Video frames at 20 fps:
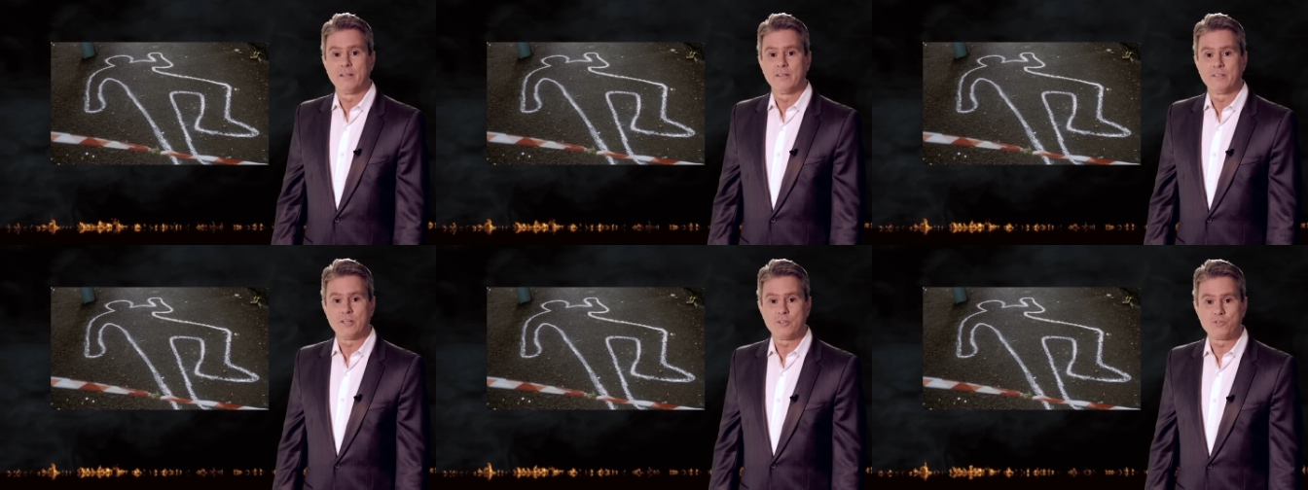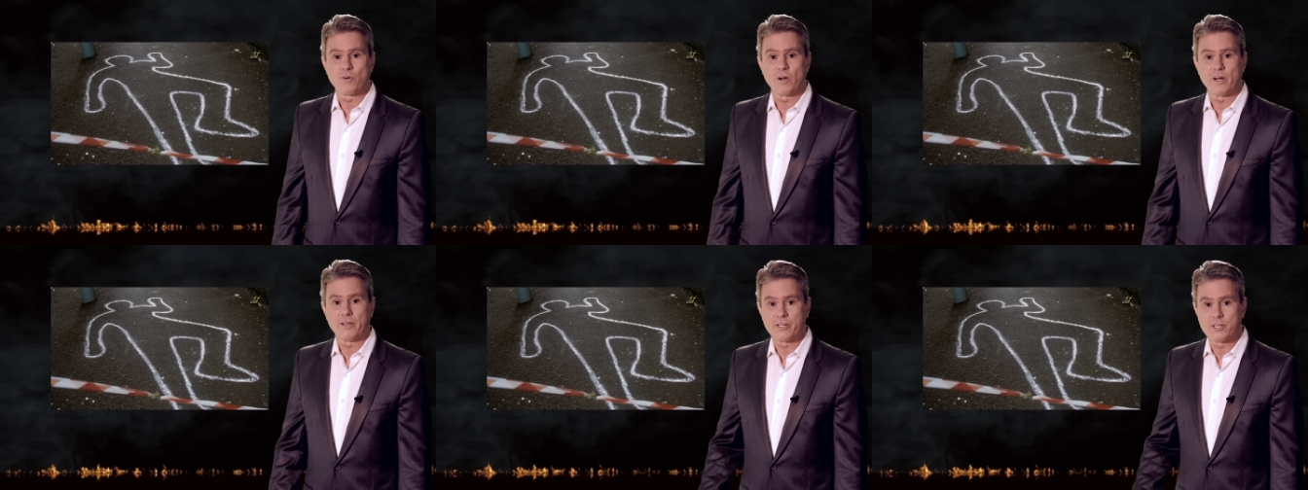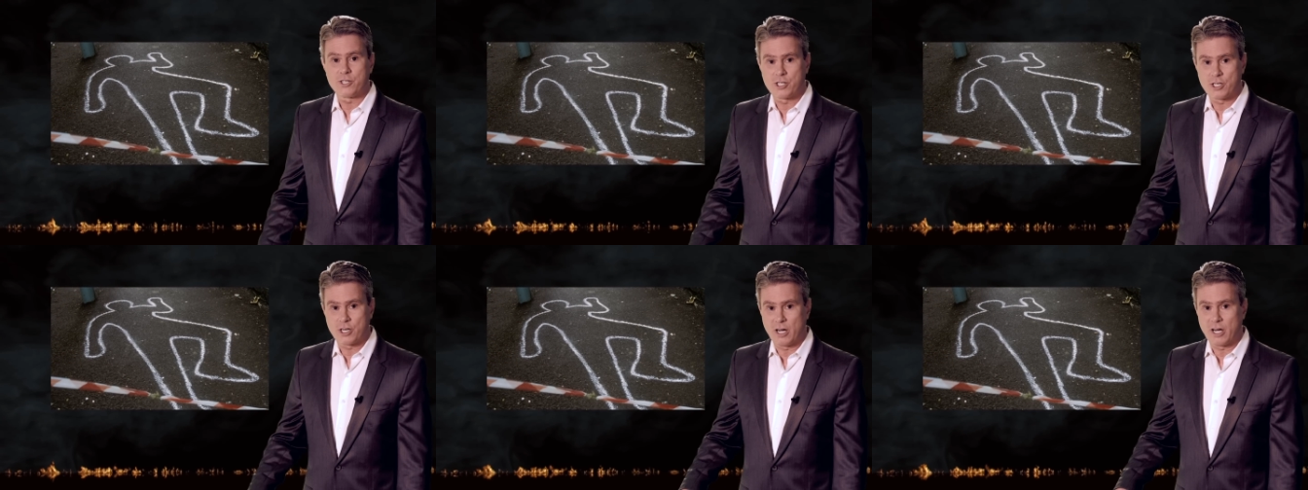to draw
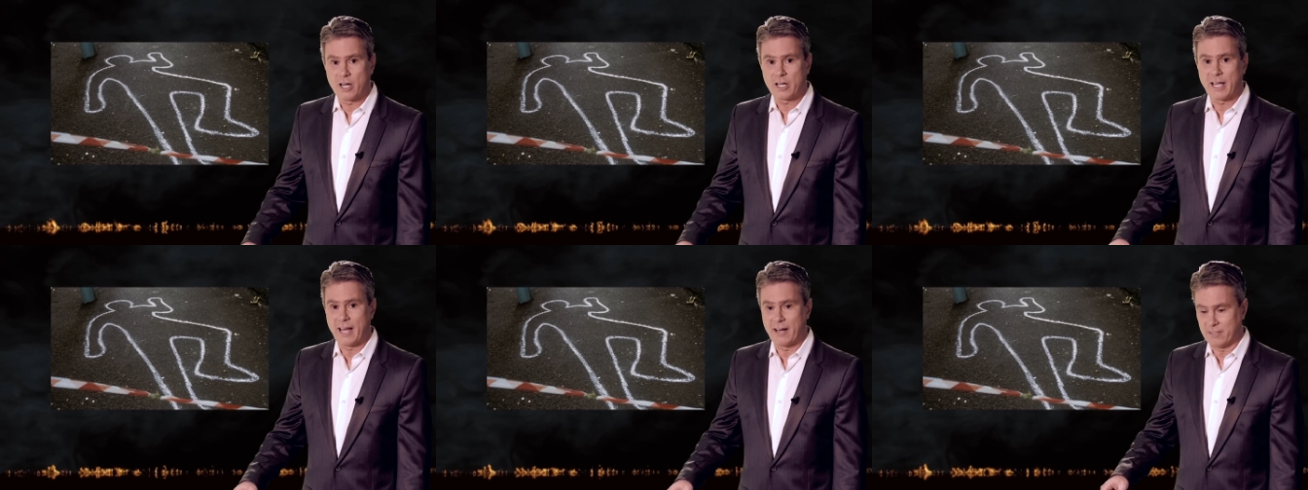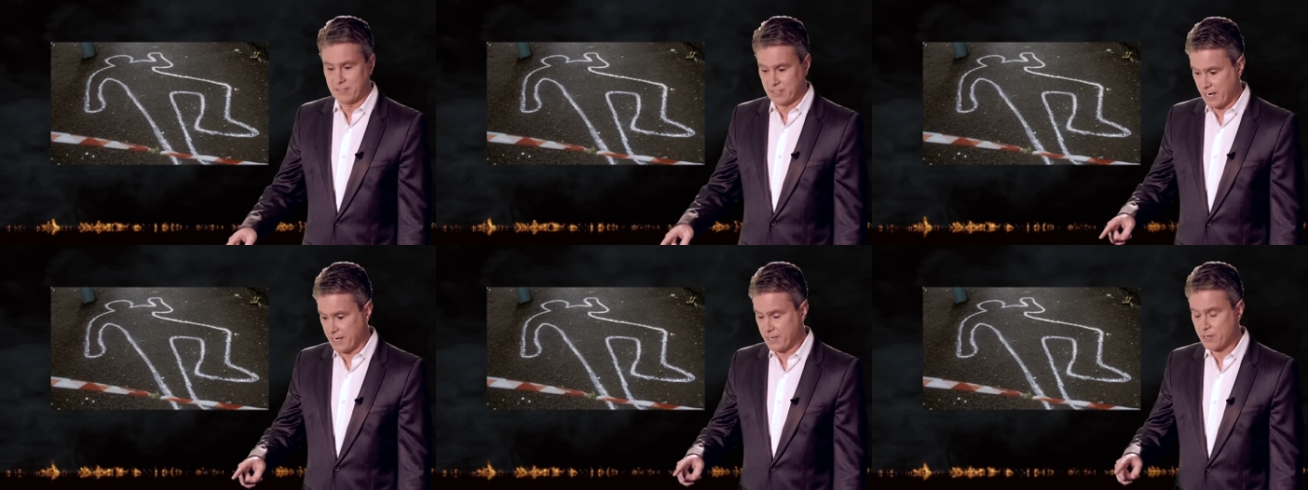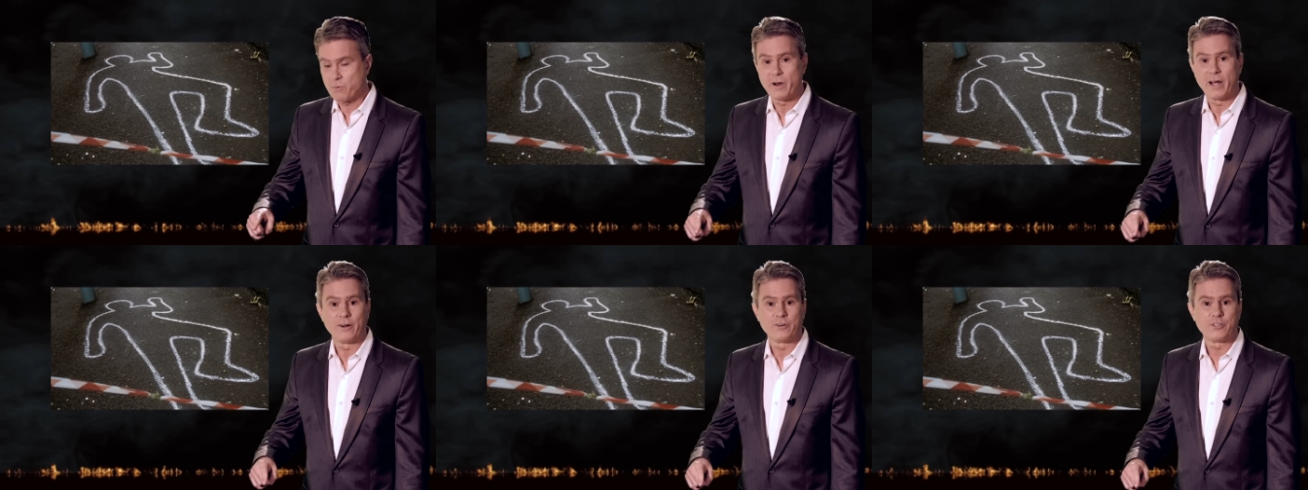the chalk outline
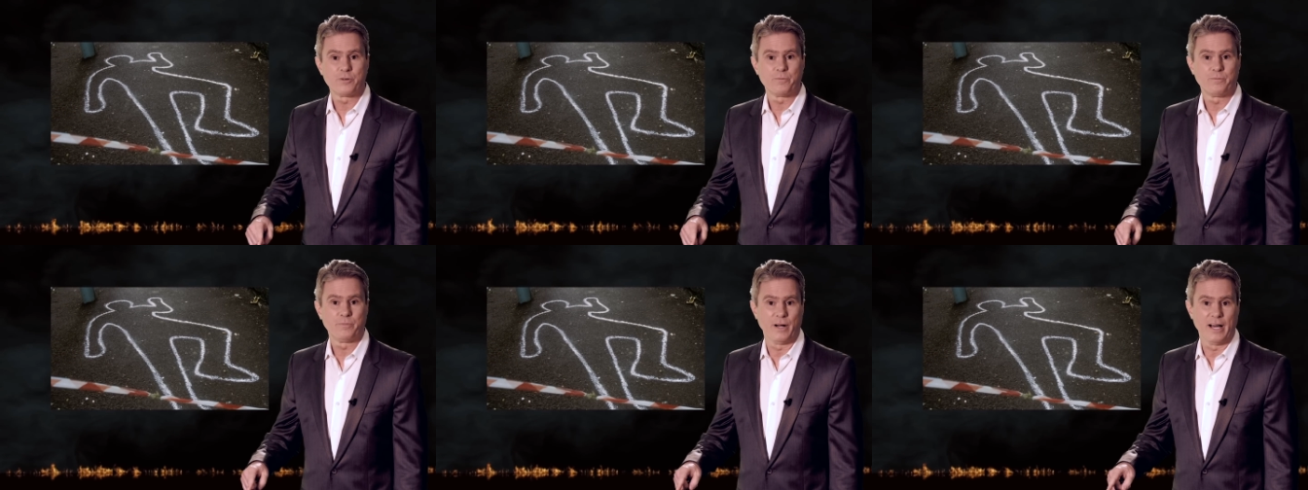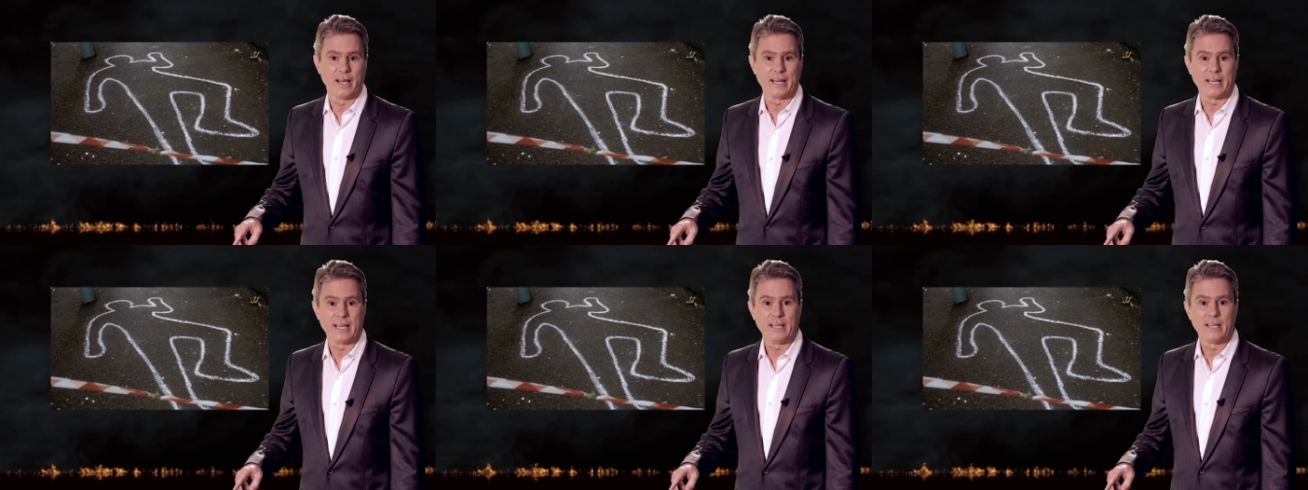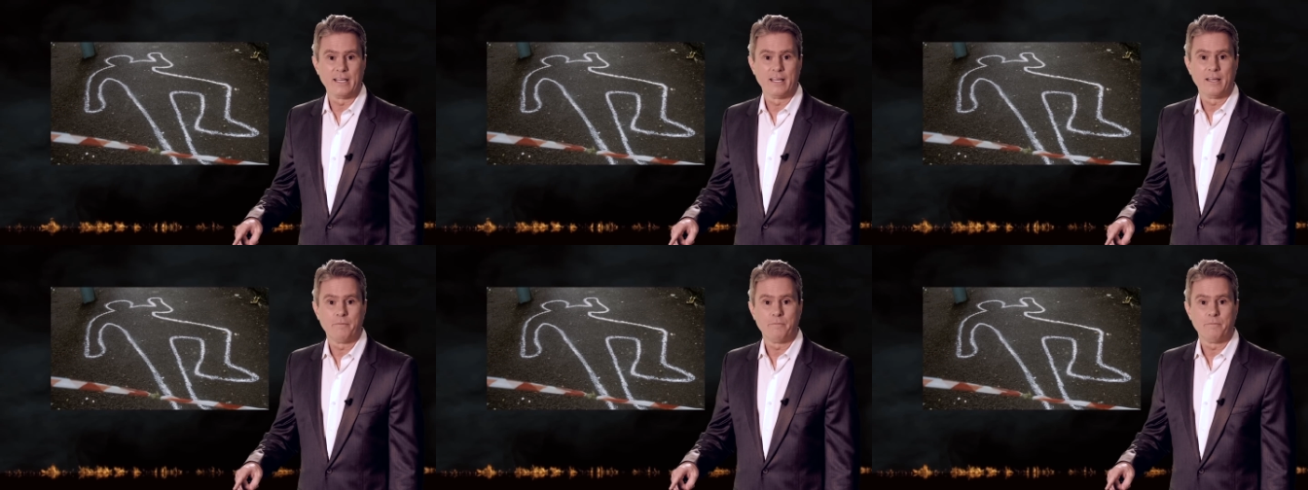around your body